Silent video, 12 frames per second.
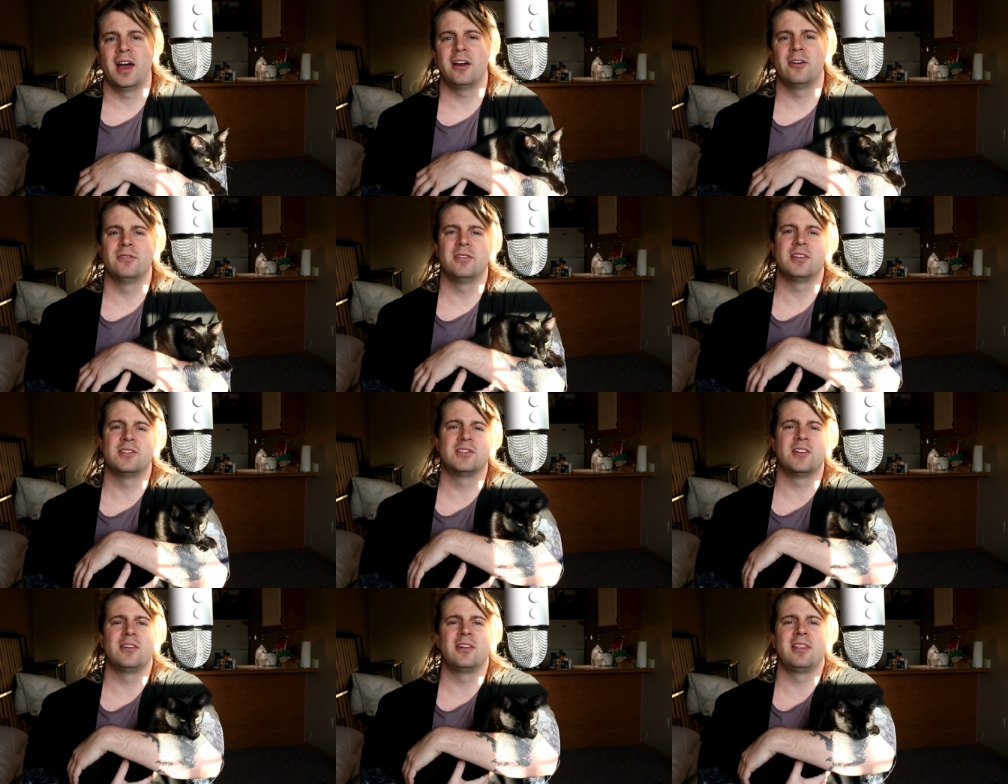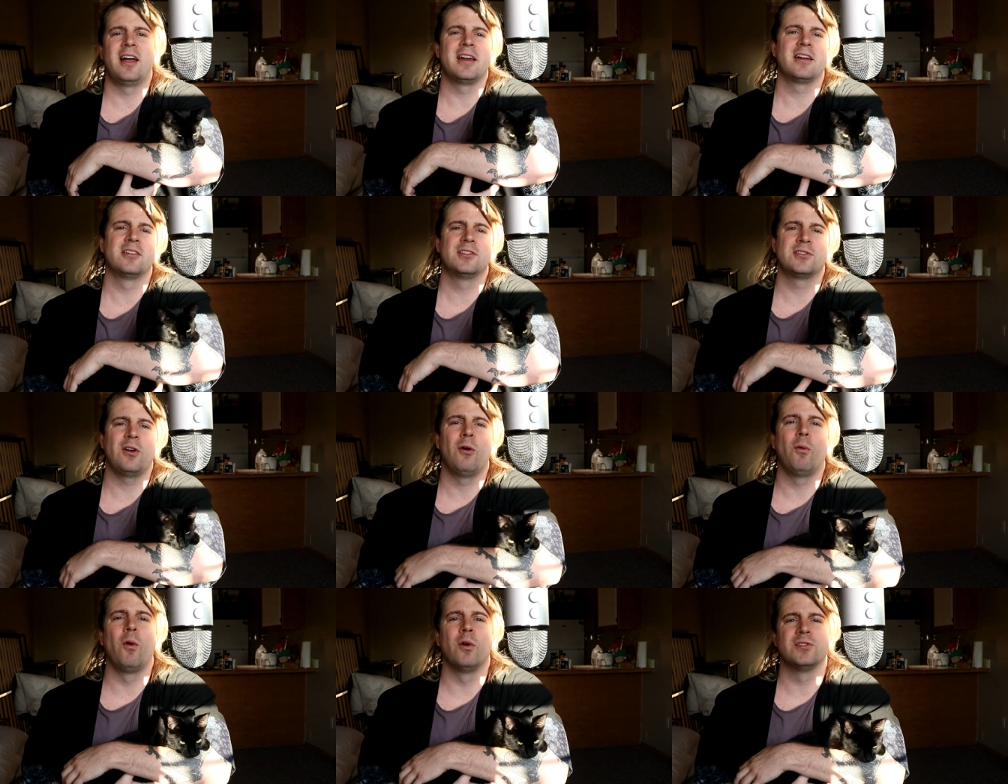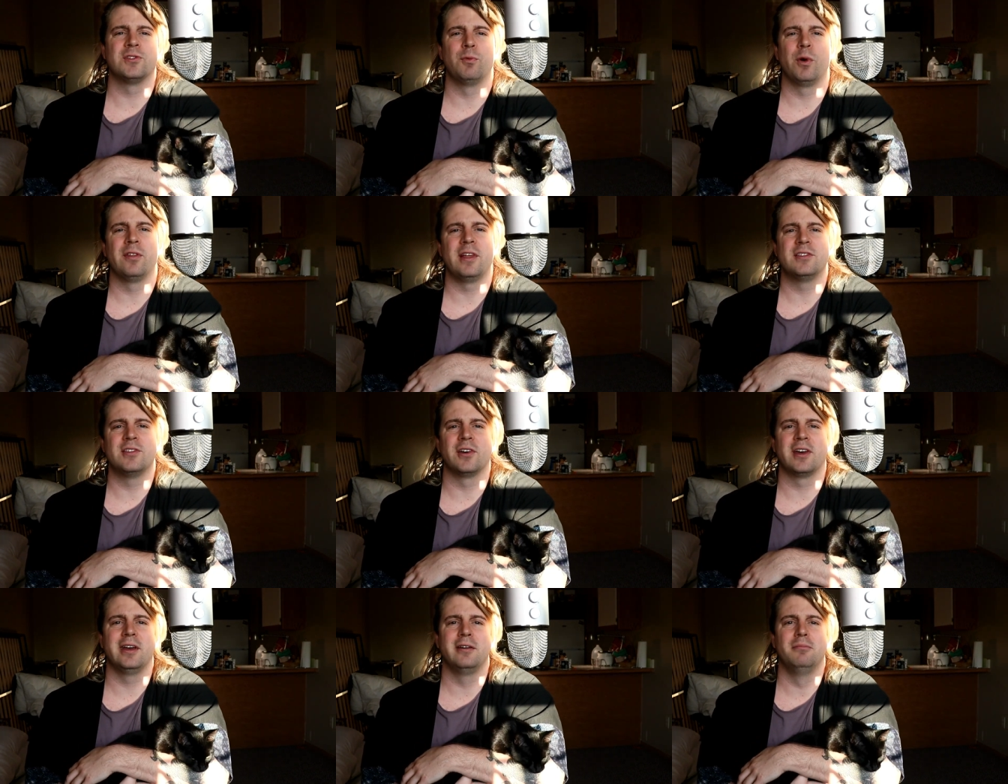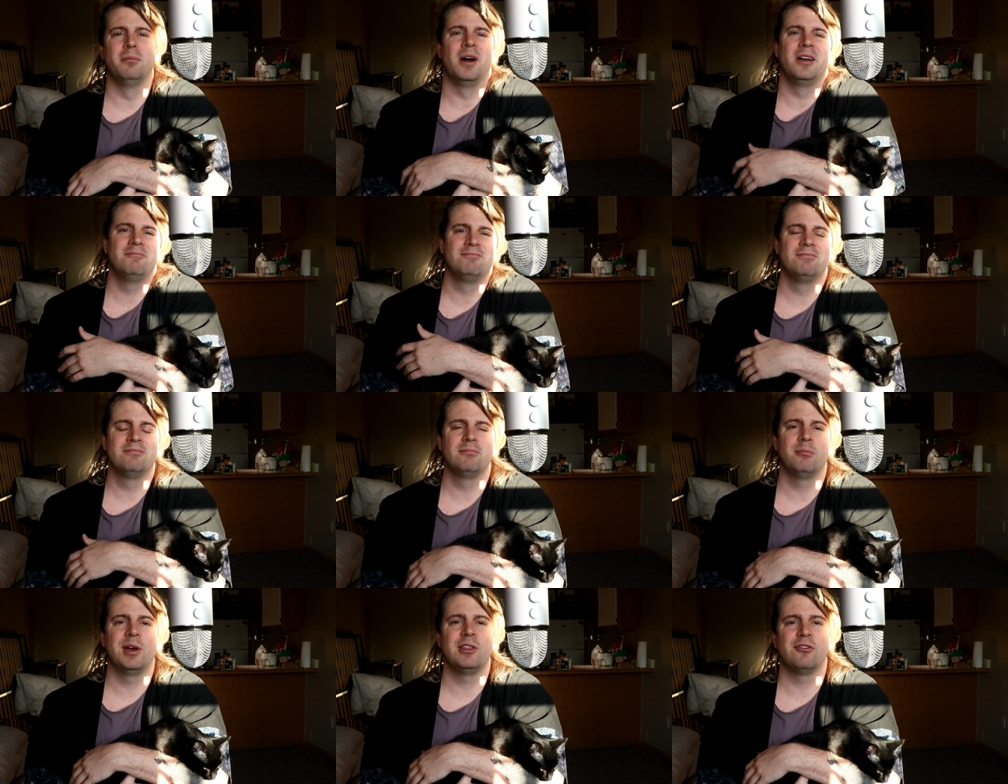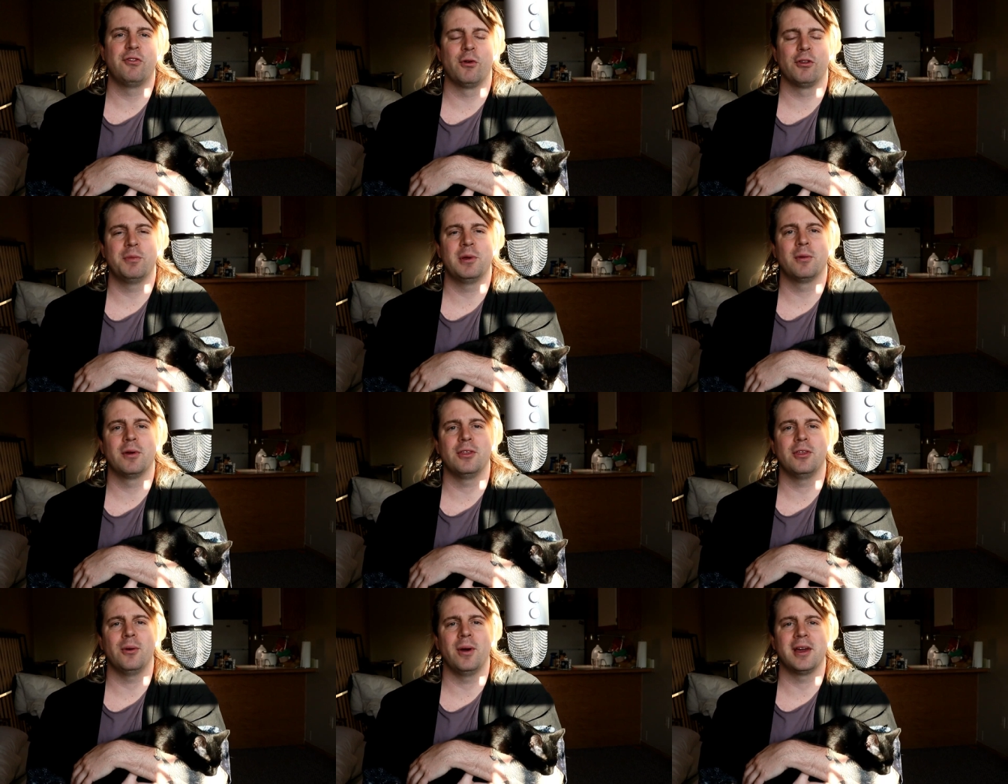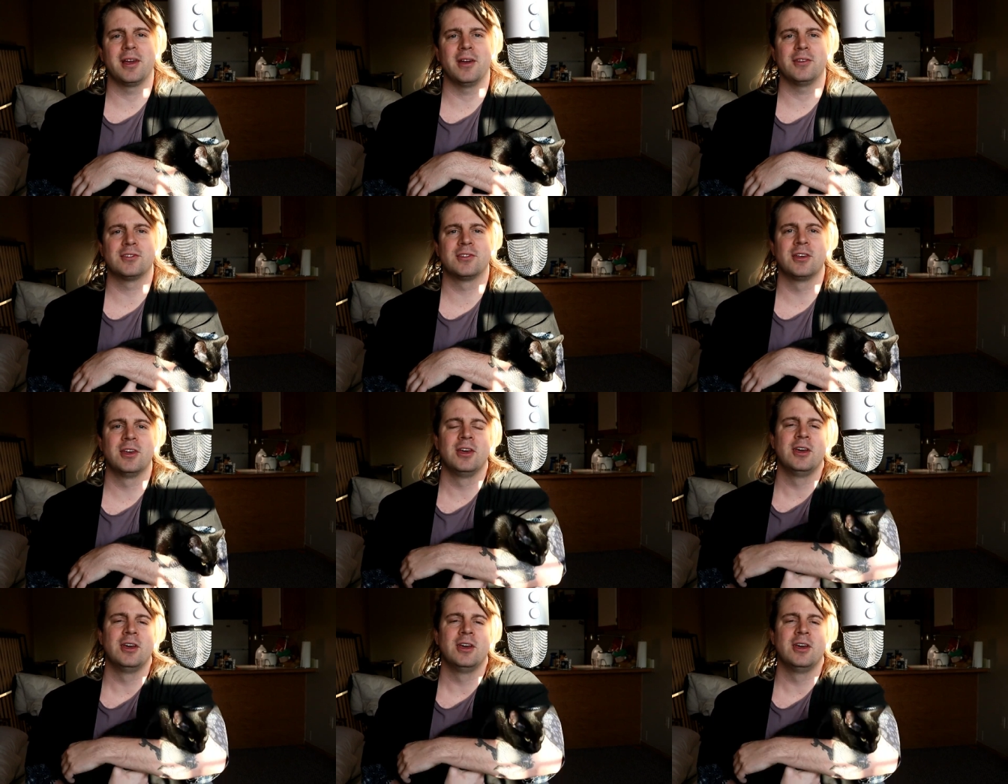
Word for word: I don't necessarily like Star Wars and where they took it, but may the 4th be with you, I guess.